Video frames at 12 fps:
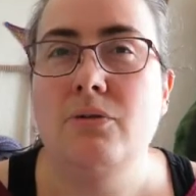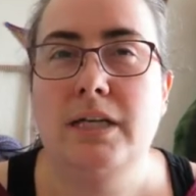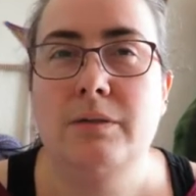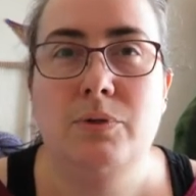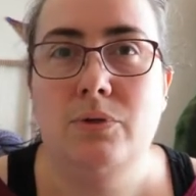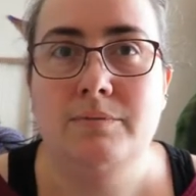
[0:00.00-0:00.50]

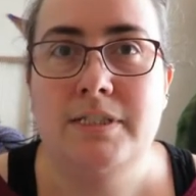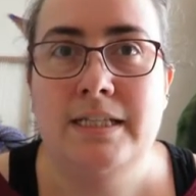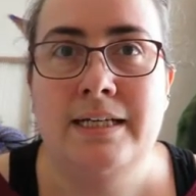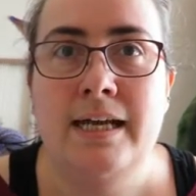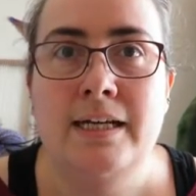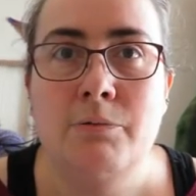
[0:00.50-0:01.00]
keep you up to
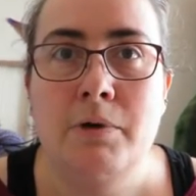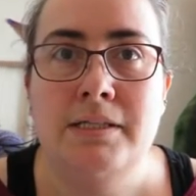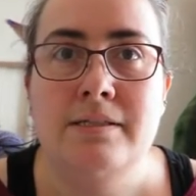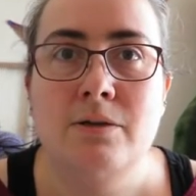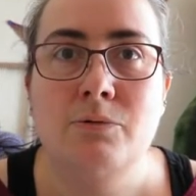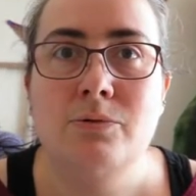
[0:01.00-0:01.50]
date anyway,
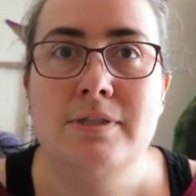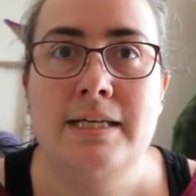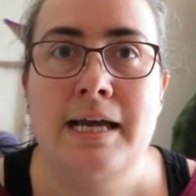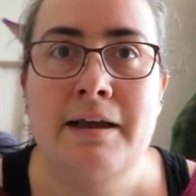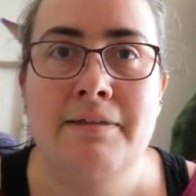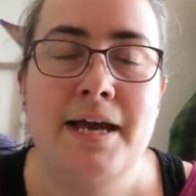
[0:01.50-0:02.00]
so we'll see
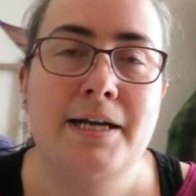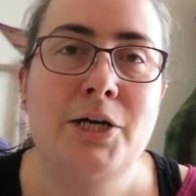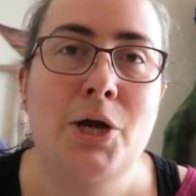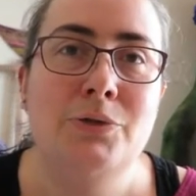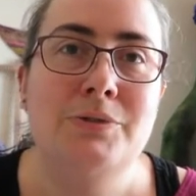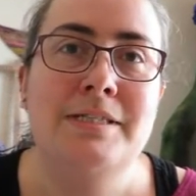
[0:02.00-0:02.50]
how that
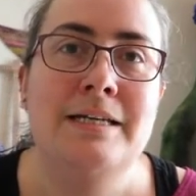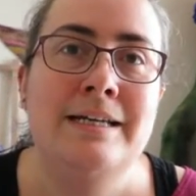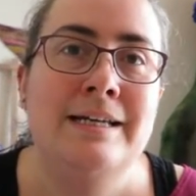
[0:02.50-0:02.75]
goes.